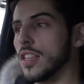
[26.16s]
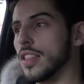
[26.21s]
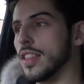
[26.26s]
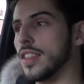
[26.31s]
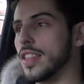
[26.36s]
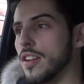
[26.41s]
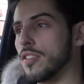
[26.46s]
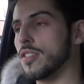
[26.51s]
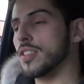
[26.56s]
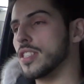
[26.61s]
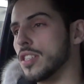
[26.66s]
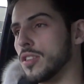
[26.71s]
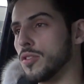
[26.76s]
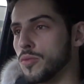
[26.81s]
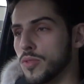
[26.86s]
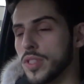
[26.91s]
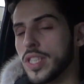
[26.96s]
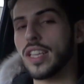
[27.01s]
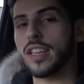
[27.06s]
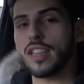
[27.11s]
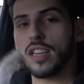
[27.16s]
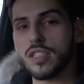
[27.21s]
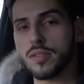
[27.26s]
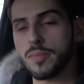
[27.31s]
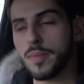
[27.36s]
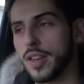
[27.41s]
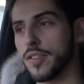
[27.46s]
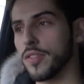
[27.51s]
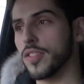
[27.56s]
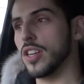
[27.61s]
there are still ridiculous
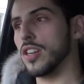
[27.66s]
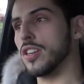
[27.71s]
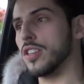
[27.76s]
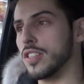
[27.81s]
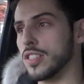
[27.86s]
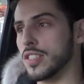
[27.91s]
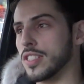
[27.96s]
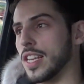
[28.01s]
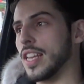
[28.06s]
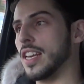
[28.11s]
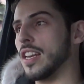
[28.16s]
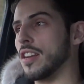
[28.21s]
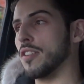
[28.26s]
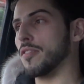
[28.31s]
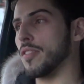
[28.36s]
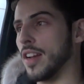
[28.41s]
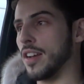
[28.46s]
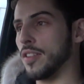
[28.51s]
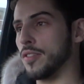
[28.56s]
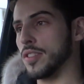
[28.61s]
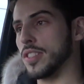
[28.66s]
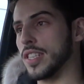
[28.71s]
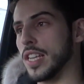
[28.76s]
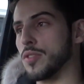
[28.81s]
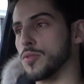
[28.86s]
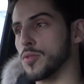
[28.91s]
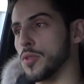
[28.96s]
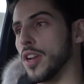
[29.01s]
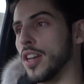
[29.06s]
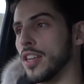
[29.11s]
amount of cars in and around
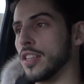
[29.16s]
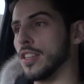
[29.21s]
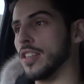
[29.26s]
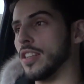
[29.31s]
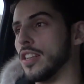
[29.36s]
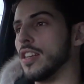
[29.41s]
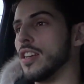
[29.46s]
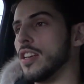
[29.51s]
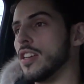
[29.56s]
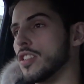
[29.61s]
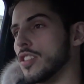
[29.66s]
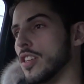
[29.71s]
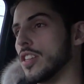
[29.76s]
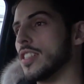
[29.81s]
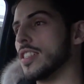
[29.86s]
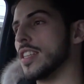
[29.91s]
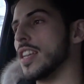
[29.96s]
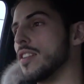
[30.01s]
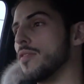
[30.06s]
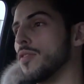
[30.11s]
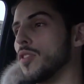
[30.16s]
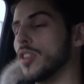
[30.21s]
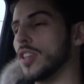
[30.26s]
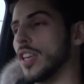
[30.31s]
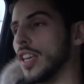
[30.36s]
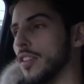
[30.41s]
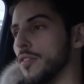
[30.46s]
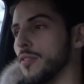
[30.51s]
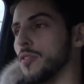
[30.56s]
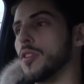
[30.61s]
central London. So instead of
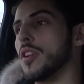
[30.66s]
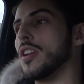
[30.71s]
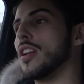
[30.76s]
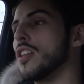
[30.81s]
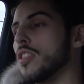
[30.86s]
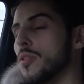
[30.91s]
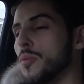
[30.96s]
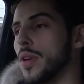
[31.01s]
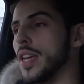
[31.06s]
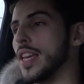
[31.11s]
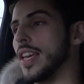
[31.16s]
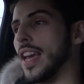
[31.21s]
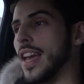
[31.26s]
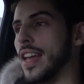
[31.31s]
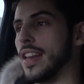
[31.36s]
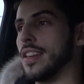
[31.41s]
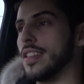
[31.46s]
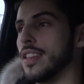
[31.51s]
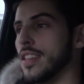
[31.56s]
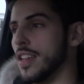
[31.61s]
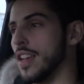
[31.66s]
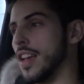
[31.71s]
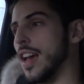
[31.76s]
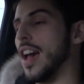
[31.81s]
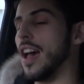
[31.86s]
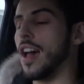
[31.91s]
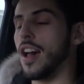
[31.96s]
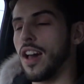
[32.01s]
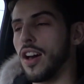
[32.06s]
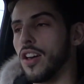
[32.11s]
looking for another weekend
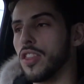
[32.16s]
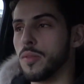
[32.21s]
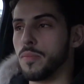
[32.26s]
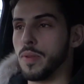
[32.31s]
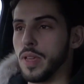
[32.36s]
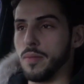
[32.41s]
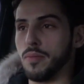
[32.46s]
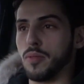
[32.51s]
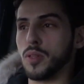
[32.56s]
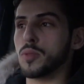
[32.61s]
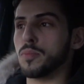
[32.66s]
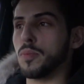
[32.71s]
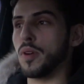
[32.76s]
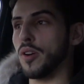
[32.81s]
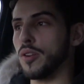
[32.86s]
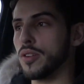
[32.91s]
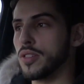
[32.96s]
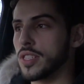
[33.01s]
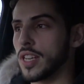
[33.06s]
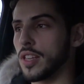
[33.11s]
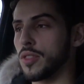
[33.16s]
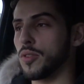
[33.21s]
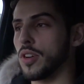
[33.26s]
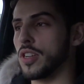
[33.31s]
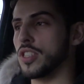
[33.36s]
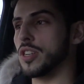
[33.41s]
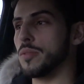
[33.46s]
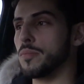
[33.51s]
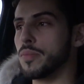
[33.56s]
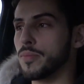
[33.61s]
at other people's posts, I thought
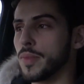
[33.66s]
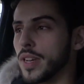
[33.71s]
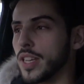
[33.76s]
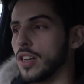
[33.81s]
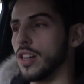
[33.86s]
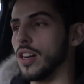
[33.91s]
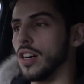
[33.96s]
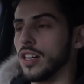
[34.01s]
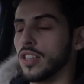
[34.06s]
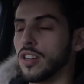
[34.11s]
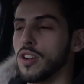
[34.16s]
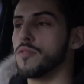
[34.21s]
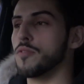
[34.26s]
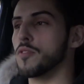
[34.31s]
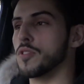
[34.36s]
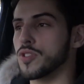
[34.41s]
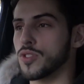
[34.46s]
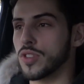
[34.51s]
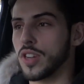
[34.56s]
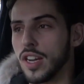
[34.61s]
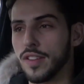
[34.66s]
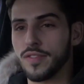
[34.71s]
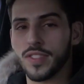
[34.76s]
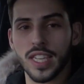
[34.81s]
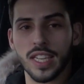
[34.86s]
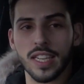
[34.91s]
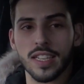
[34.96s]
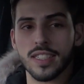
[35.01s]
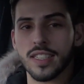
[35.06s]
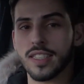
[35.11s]
I'd jump in my car, go for a drive
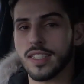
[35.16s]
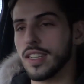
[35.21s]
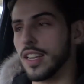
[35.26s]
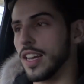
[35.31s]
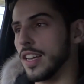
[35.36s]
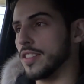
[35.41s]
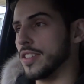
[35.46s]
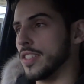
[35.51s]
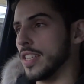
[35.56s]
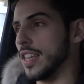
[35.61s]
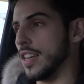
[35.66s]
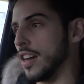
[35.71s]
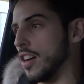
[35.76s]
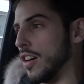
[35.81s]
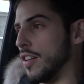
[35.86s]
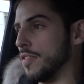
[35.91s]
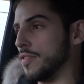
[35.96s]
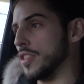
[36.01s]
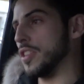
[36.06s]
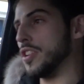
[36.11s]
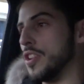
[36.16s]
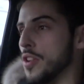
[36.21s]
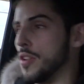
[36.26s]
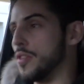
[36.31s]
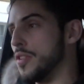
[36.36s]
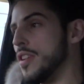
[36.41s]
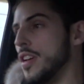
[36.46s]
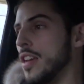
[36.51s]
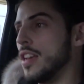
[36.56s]
seeing as it's a nice afternoon,